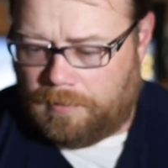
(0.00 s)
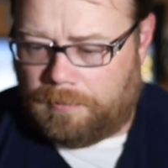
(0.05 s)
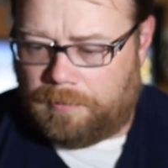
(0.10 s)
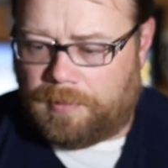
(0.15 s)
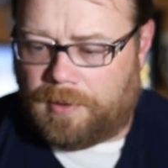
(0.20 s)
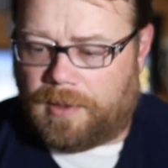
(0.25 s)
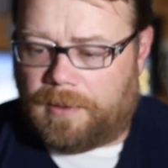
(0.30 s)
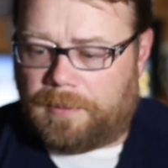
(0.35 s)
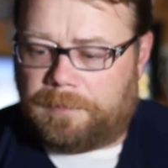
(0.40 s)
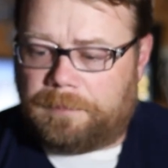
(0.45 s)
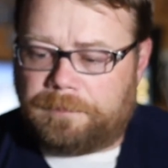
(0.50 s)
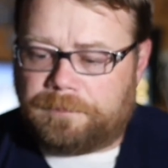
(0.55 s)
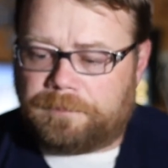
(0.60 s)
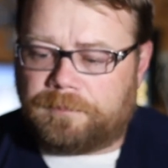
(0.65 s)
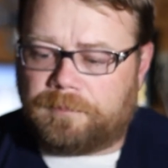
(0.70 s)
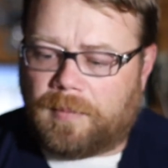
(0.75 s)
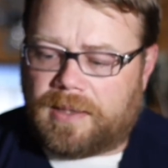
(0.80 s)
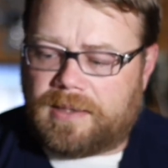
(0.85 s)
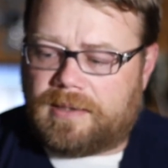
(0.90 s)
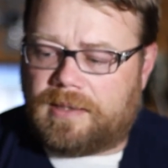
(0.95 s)
but
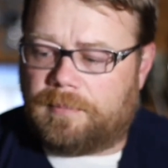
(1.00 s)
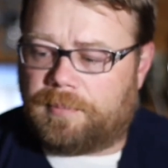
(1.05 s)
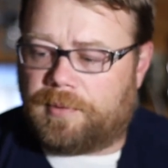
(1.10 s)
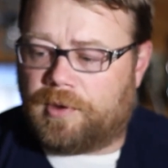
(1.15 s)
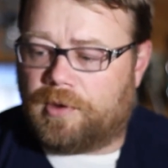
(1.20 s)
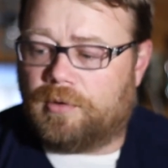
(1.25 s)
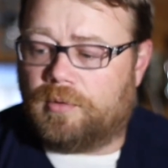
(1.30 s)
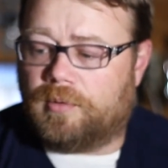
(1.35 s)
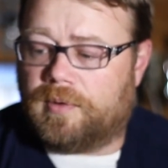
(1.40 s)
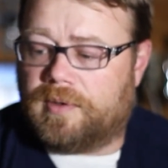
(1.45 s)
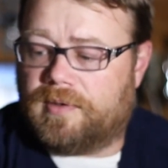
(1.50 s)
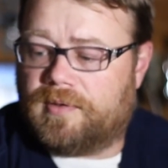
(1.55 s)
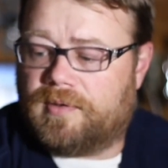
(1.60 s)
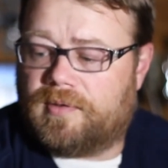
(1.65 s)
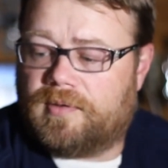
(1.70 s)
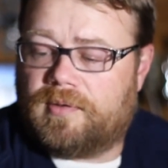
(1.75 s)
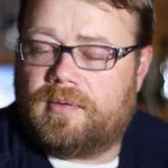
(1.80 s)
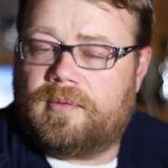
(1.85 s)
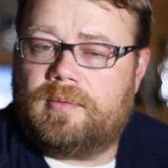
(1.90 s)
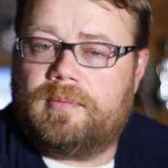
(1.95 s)
my TPU
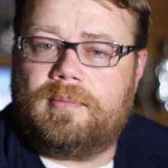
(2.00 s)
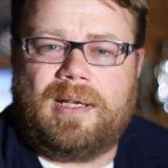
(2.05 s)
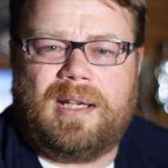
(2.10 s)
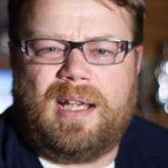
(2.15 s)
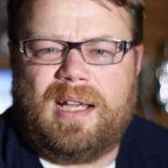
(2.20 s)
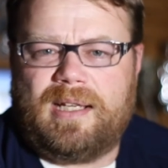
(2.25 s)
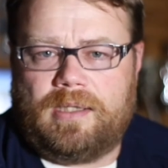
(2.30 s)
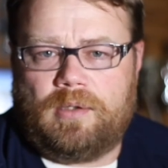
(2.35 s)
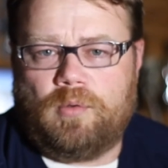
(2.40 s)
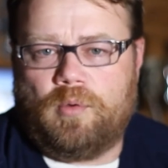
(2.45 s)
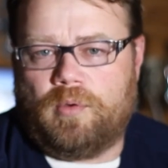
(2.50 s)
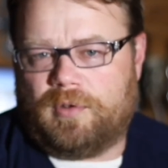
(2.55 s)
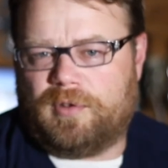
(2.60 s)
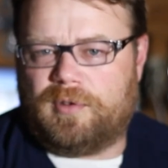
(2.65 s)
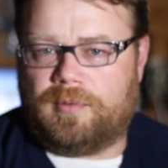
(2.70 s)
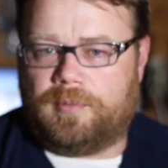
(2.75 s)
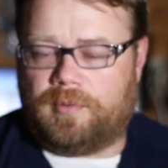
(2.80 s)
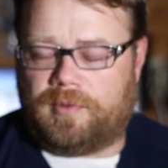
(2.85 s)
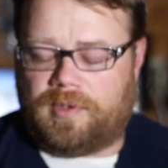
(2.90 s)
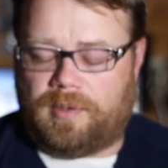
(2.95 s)
is, I got to order
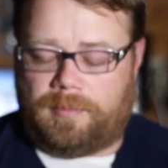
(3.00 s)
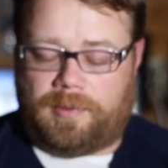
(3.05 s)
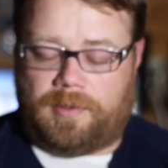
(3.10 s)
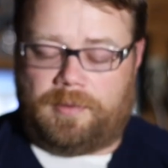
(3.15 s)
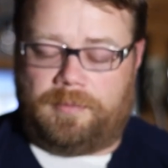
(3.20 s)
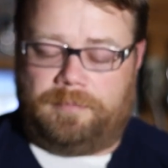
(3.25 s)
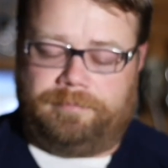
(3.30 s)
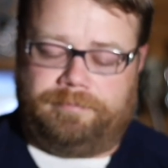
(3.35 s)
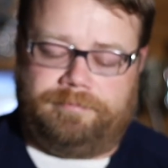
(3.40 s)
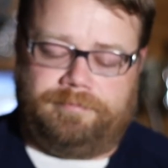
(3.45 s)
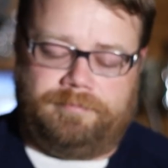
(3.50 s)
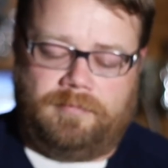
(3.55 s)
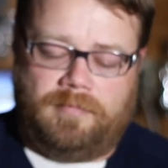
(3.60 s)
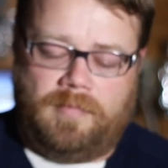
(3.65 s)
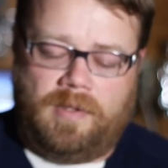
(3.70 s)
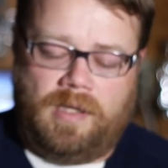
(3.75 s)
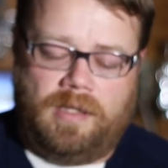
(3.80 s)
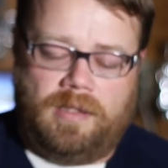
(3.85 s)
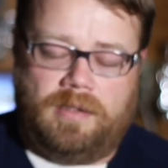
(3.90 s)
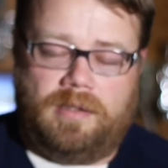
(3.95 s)
some new TPU.
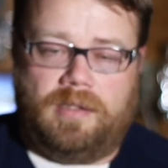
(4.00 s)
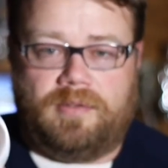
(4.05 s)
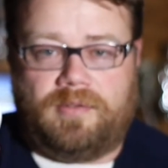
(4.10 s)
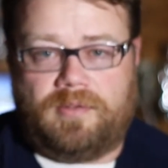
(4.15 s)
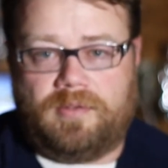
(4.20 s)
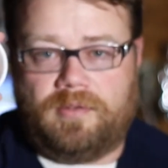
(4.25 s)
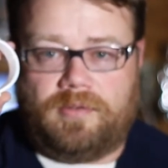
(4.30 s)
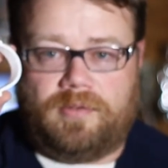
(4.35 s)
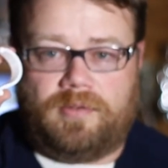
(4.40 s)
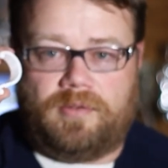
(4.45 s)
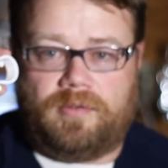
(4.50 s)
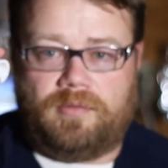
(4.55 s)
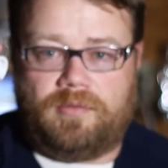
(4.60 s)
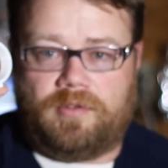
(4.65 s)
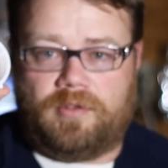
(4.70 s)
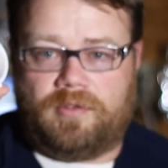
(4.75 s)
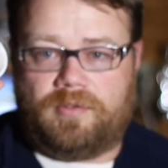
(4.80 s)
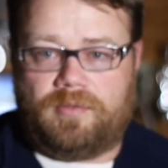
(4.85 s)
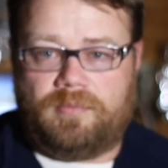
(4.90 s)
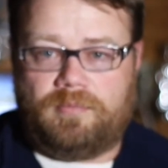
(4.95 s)
This is
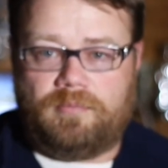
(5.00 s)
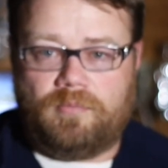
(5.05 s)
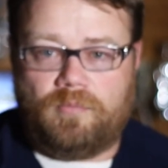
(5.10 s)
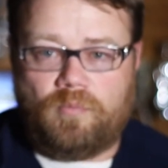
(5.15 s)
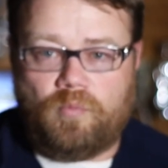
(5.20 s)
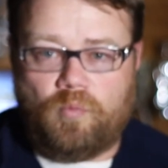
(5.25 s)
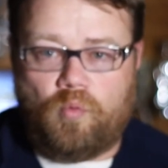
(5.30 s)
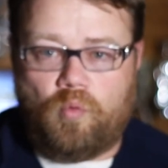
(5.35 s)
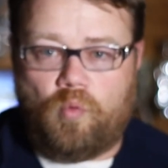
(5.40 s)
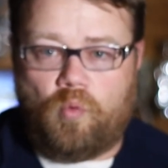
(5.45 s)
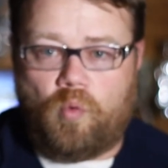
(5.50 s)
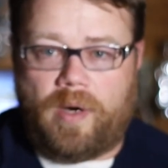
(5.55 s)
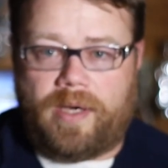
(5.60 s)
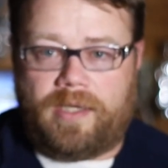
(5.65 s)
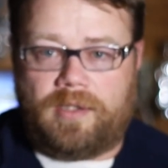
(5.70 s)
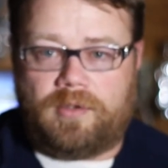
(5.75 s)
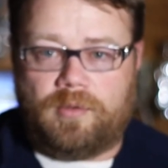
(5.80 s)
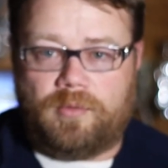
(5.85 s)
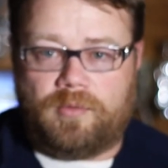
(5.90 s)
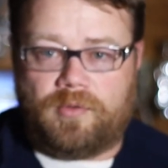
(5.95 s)
just
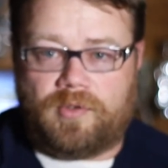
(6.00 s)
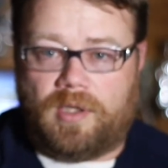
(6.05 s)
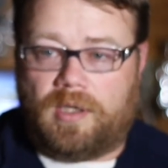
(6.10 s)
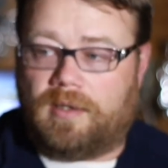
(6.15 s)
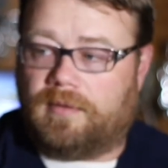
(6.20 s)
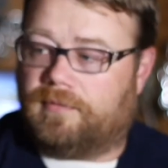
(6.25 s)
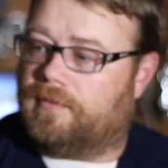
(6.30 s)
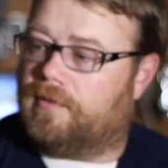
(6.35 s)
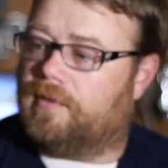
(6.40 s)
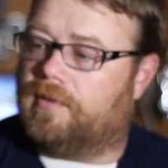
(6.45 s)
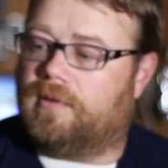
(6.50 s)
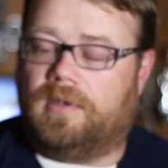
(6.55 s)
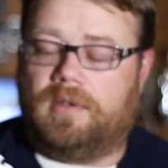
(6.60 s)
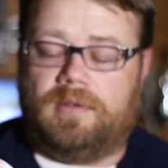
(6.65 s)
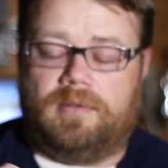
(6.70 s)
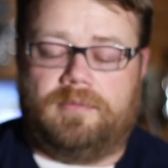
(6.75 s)
way too soft